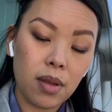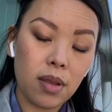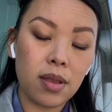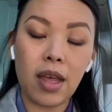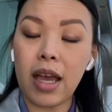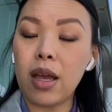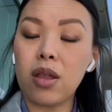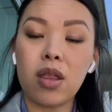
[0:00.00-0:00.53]

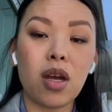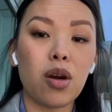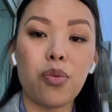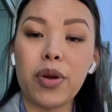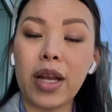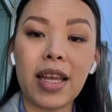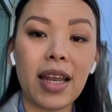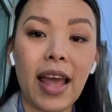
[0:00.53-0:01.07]
they're
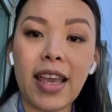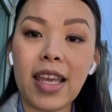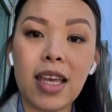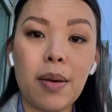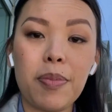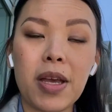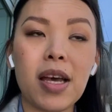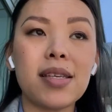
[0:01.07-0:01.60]
really
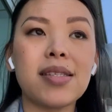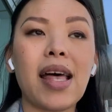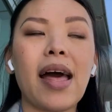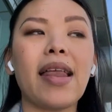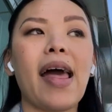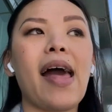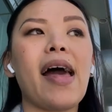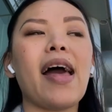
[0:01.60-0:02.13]
liking it because
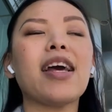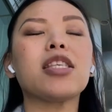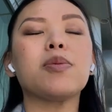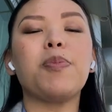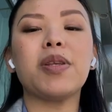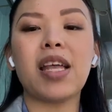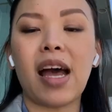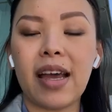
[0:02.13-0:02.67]
that
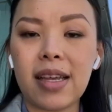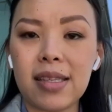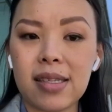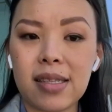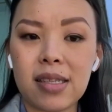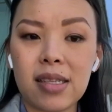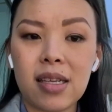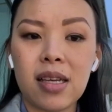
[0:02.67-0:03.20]

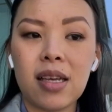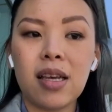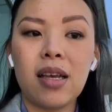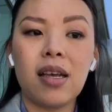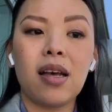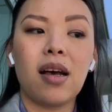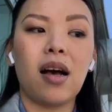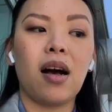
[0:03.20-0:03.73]
expedites
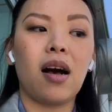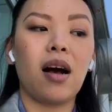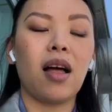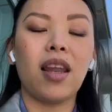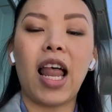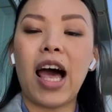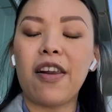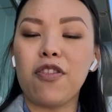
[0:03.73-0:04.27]

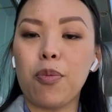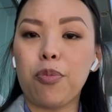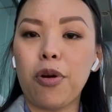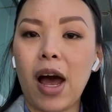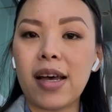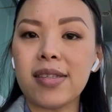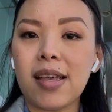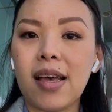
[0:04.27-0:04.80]
a lot of the
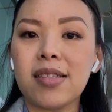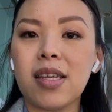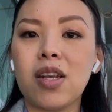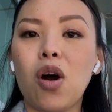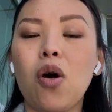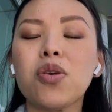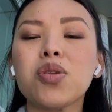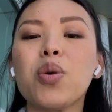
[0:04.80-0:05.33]
process, and
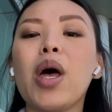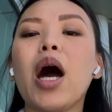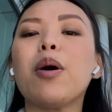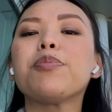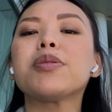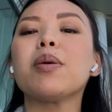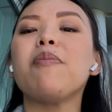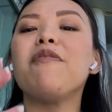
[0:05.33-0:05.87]
it also
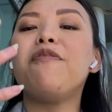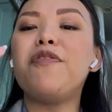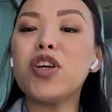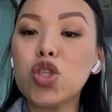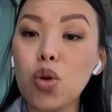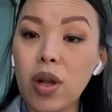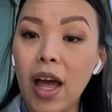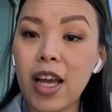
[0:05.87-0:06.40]
helps them
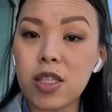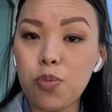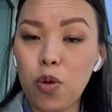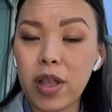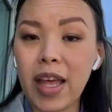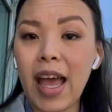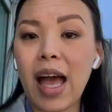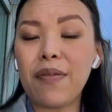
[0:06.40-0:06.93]
visualize
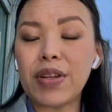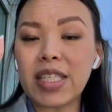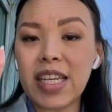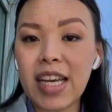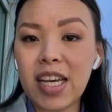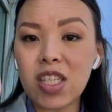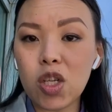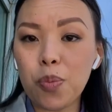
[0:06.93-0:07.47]
when they have a
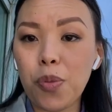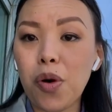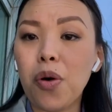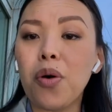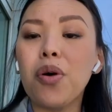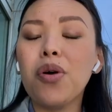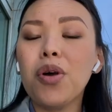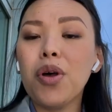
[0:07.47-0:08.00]

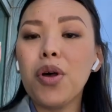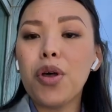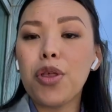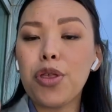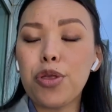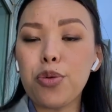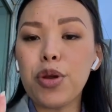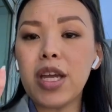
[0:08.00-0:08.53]
tangible
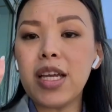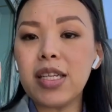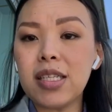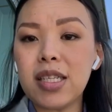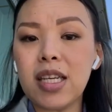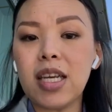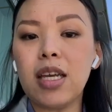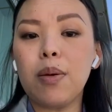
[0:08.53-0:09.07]

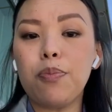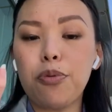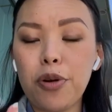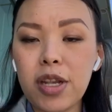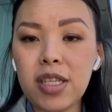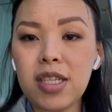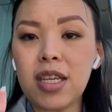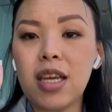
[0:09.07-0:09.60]
3D
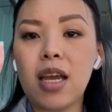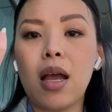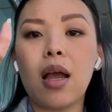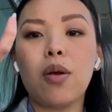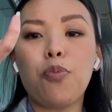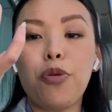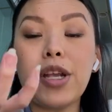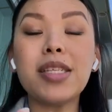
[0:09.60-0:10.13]

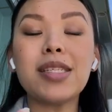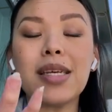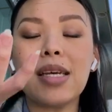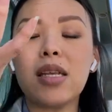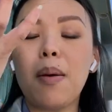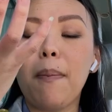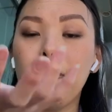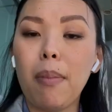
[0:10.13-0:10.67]

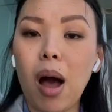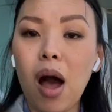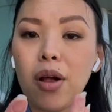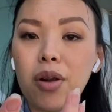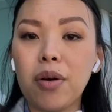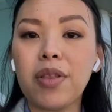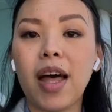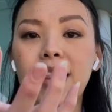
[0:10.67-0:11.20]
printed
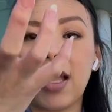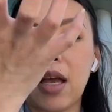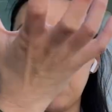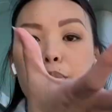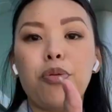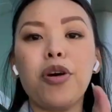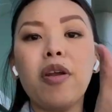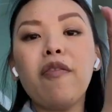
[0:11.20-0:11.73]
model that they
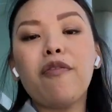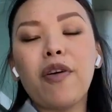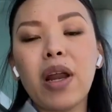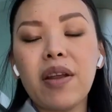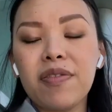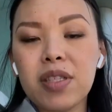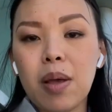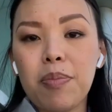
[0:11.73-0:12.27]
can put in
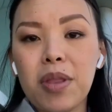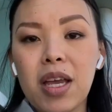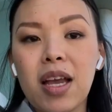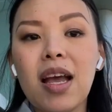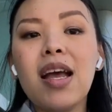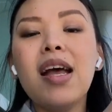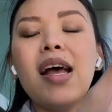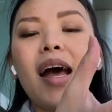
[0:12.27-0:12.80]
front of
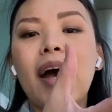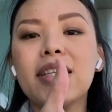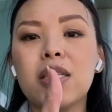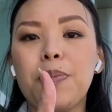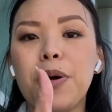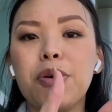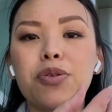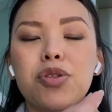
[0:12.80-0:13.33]
something, as
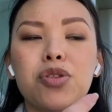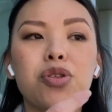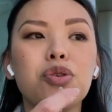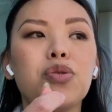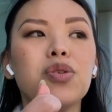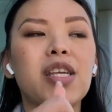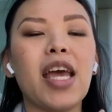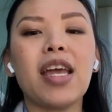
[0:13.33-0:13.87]
opposed
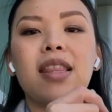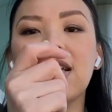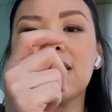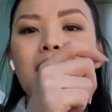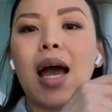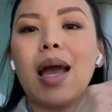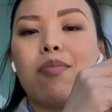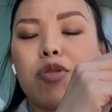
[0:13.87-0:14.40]
to taking the
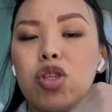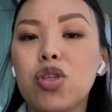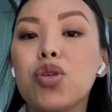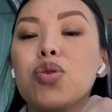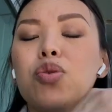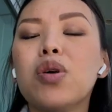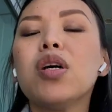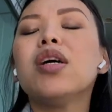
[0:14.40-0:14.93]
time
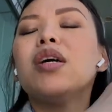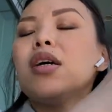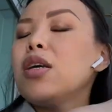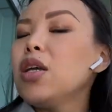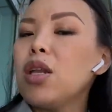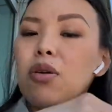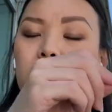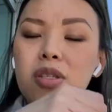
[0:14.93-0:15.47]
to
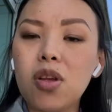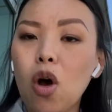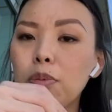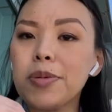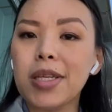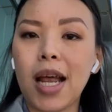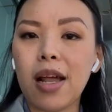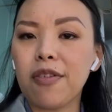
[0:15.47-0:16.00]

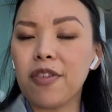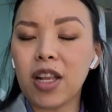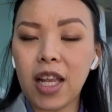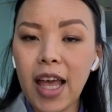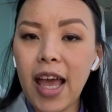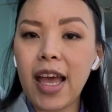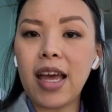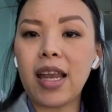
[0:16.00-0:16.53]
sculpt it out of
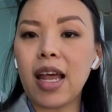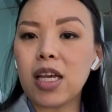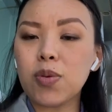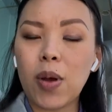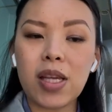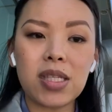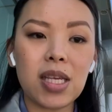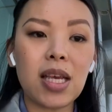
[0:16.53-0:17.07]
clay and
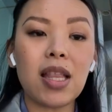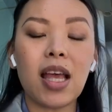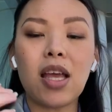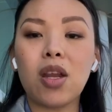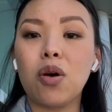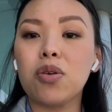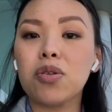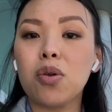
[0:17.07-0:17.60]
XYZ. They
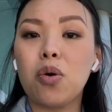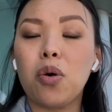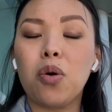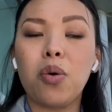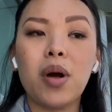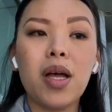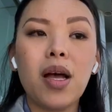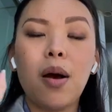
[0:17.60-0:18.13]
can
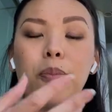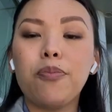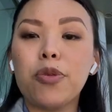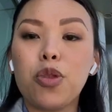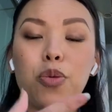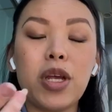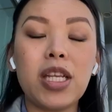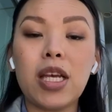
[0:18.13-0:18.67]
also
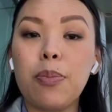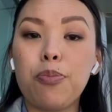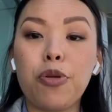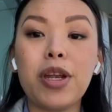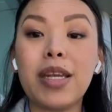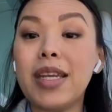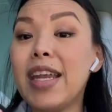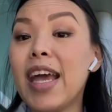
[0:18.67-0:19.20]
3D
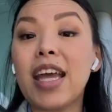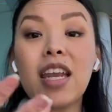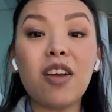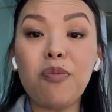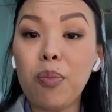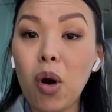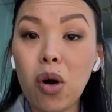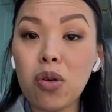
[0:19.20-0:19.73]
print
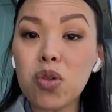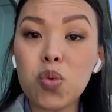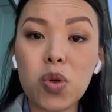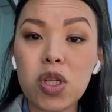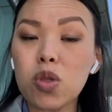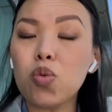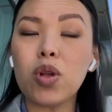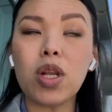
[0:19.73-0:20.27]
negative molds, which is